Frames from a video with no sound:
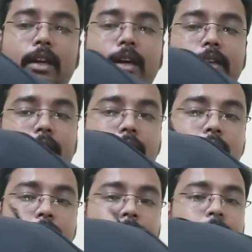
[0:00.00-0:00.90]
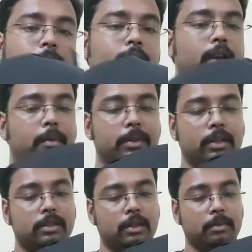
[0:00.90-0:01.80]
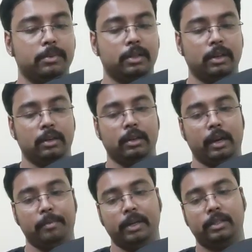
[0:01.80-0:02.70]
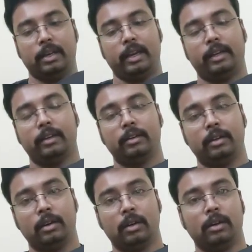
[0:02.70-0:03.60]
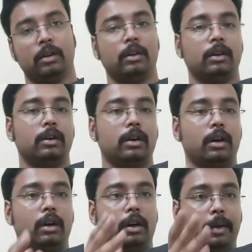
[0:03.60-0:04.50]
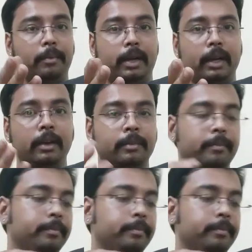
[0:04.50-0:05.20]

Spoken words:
a great thing. I mean, this comes in helmets like empty.